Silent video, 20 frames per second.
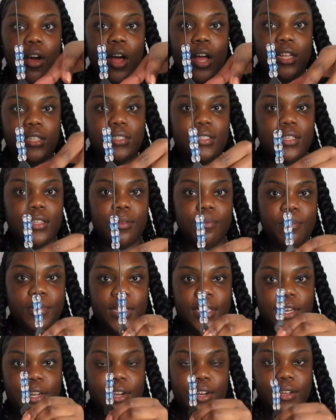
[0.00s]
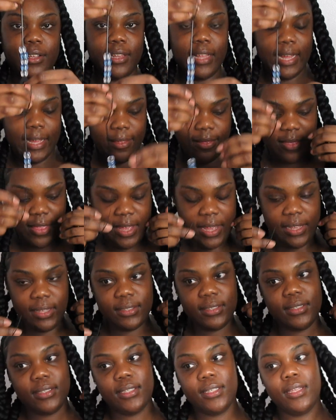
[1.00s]
onto the beader like
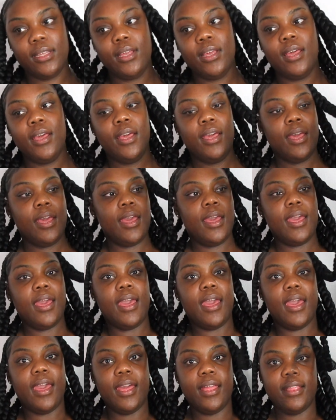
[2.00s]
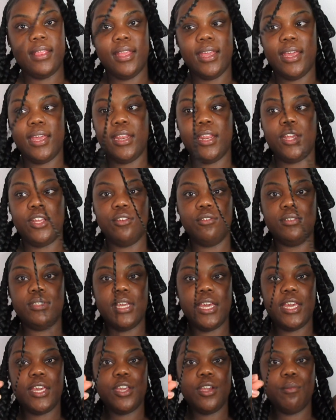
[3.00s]
this, and then you
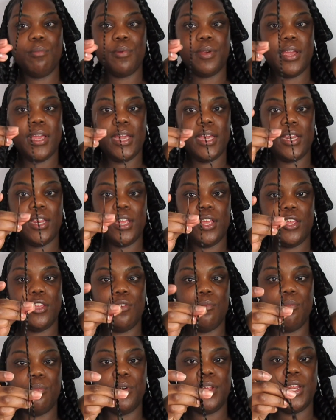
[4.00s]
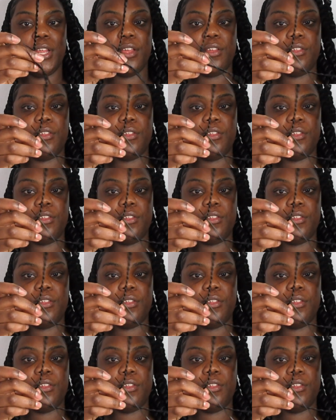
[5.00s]
take your braid, you put it